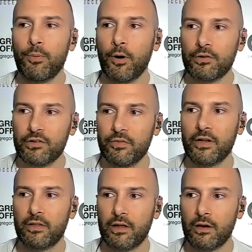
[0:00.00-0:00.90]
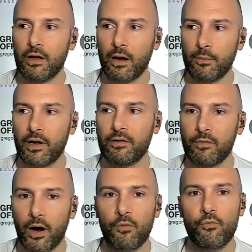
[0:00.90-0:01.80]
parts of it that I would, I,
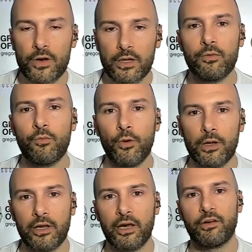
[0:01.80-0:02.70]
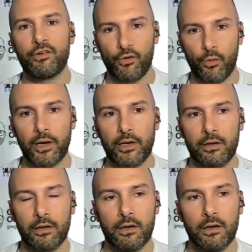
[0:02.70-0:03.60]
I really, really enjoyed.
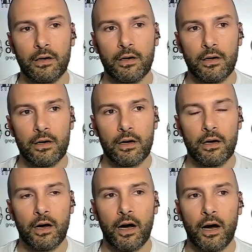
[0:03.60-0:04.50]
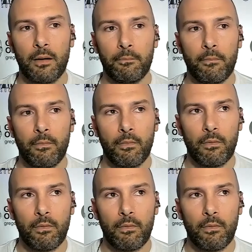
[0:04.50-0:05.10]
Okay. Um,